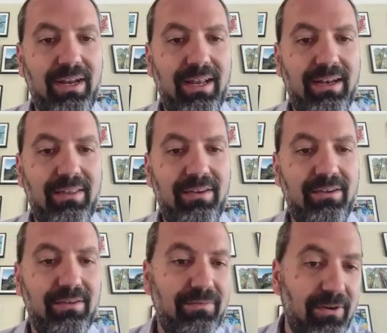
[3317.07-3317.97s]
And this
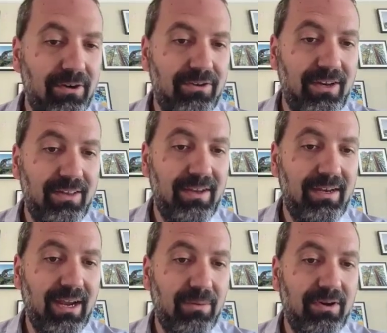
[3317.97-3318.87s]
is the first in the
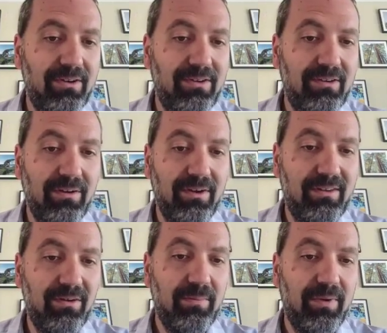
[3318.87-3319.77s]
NightWorks series.
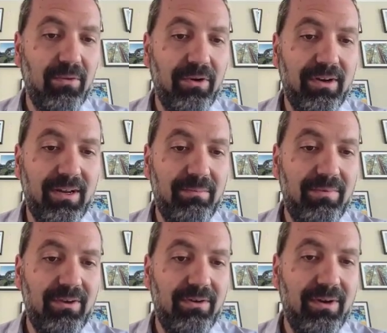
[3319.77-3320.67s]
There will be more to come.
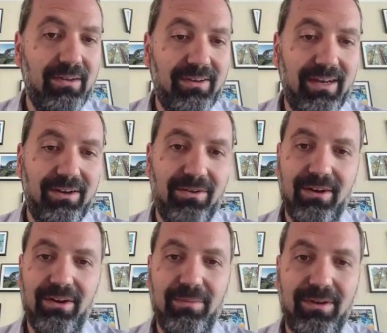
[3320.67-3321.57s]
So stay
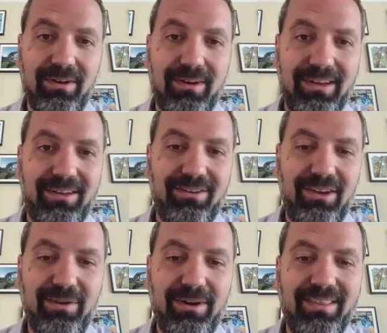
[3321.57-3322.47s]
tuned and hope to see
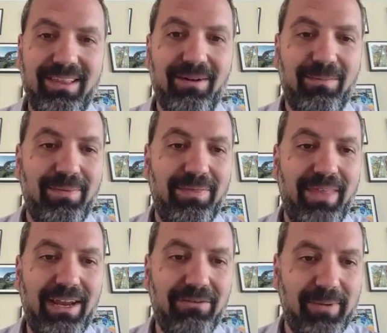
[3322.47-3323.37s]
you again there.
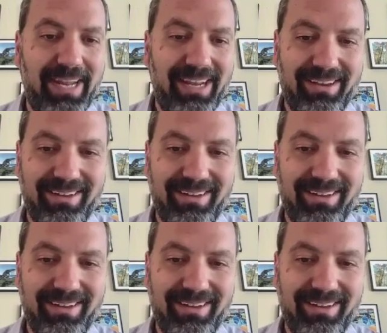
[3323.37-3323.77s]
Thank you, everybody.